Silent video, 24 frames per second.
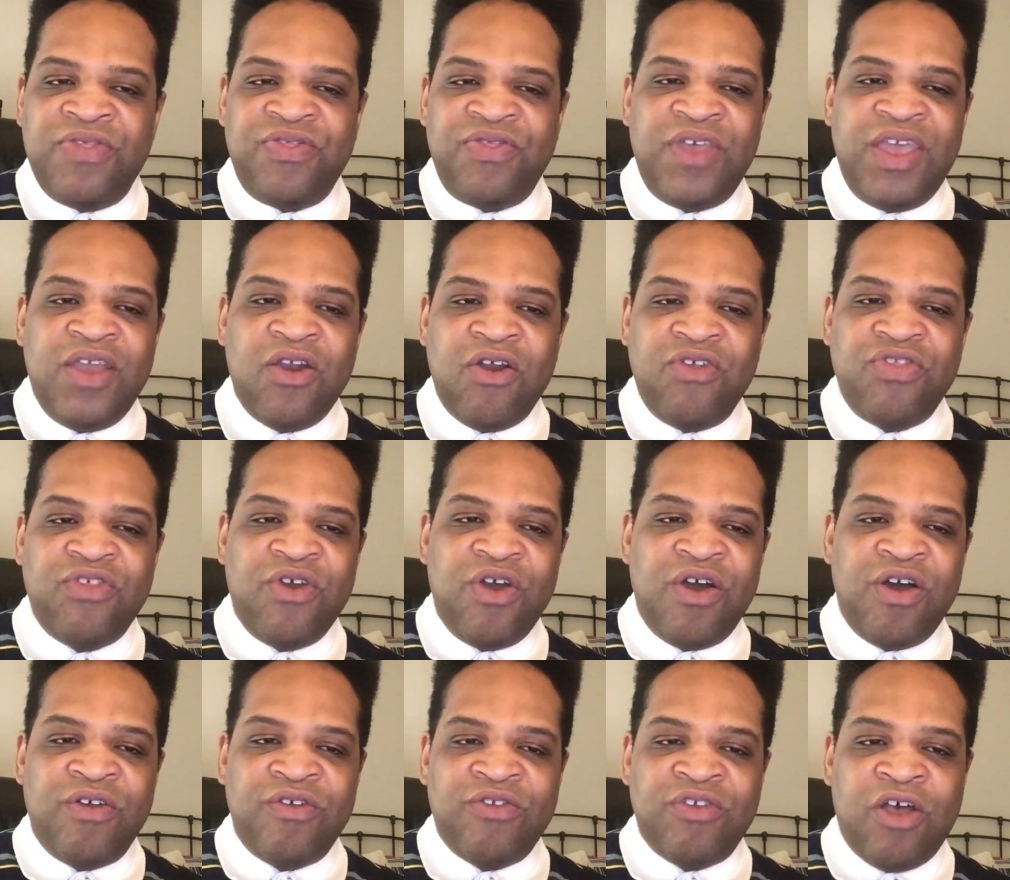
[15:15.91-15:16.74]
They are the
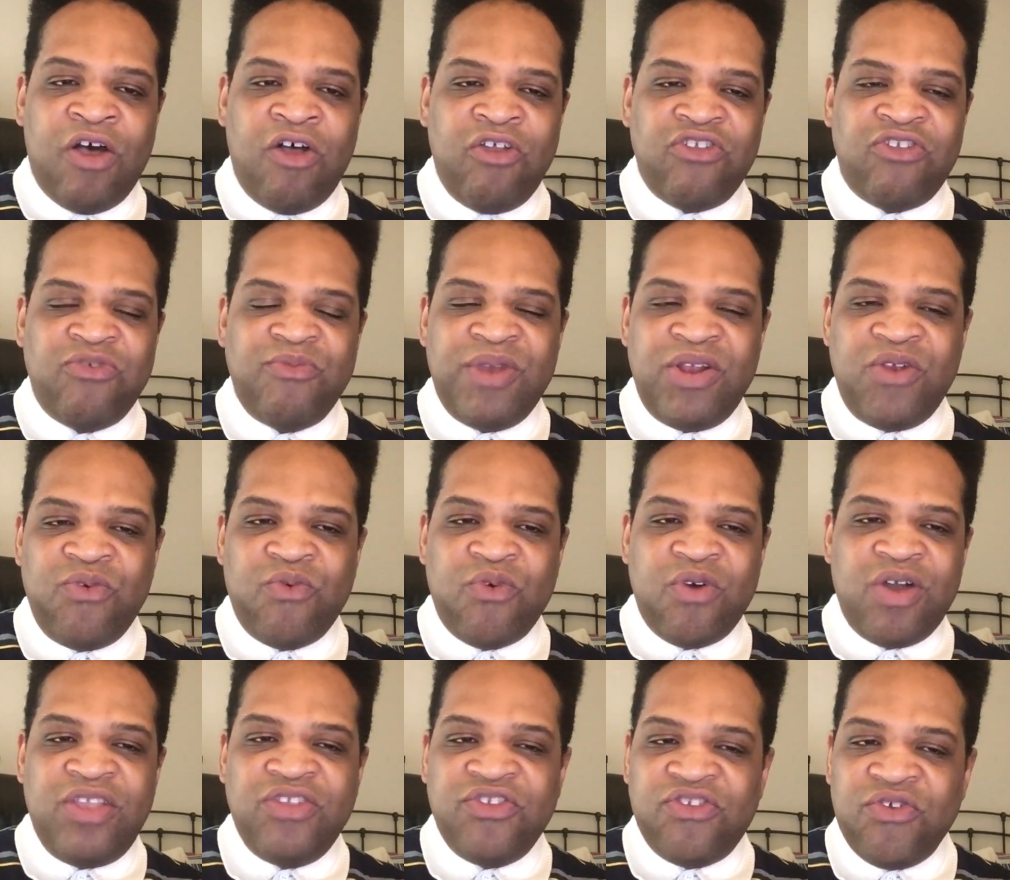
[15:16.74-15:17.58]
uh, ultimate
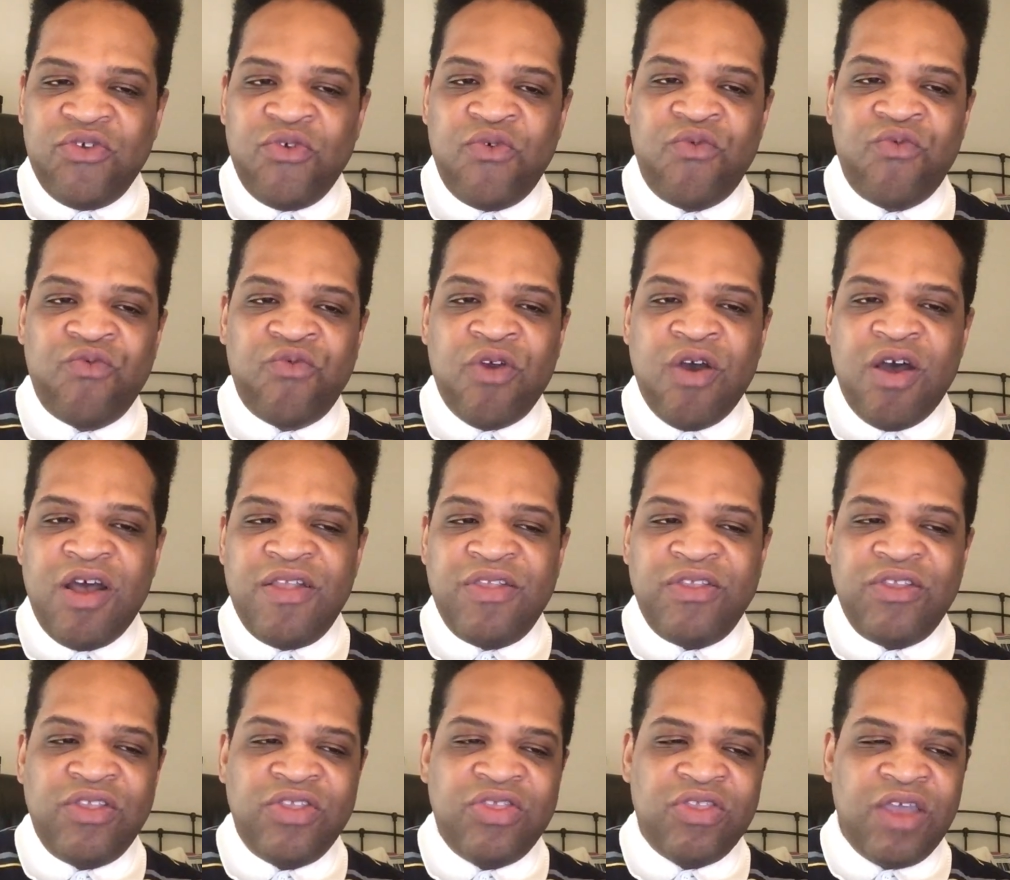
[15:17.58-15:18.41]
ones who
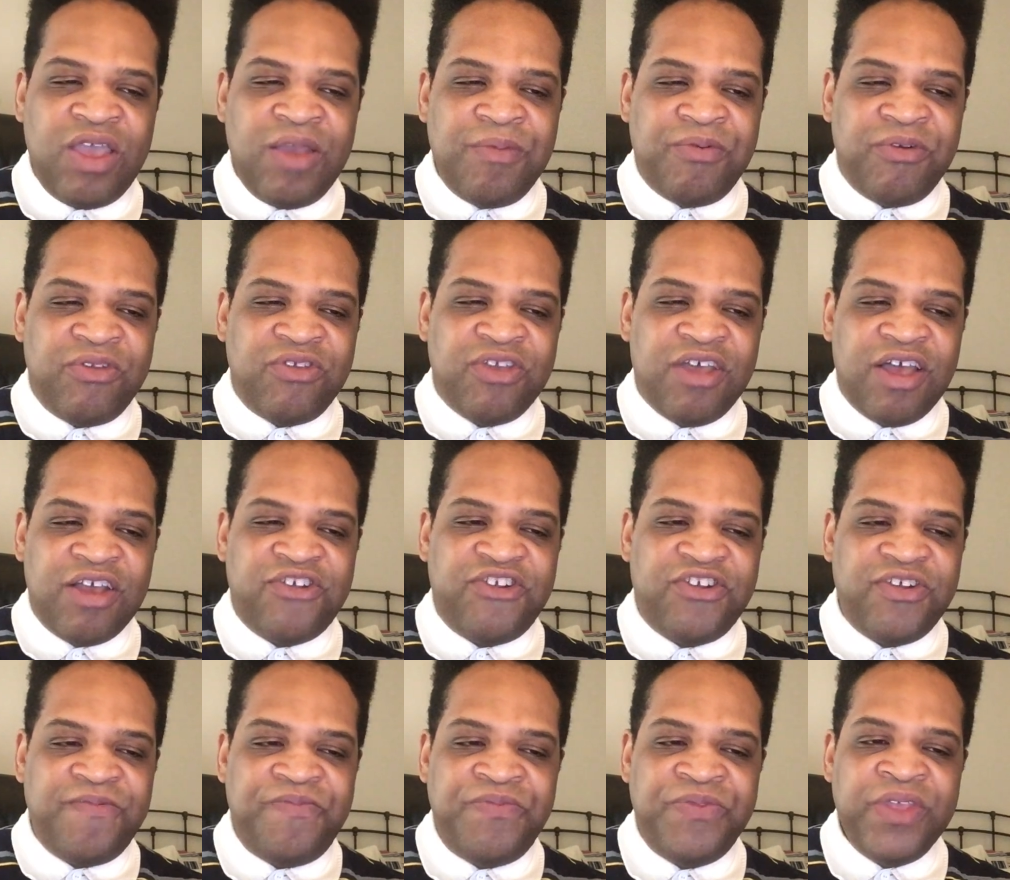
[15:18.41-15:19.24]
run a
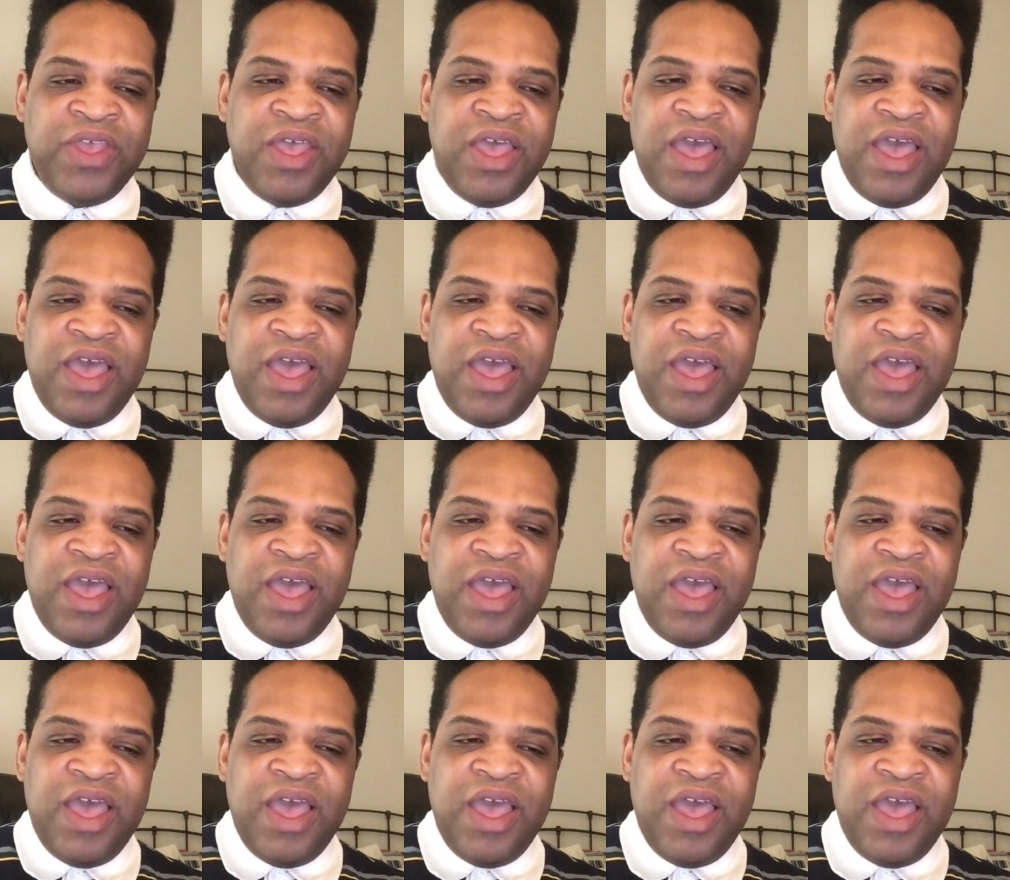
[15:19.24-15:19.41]
production.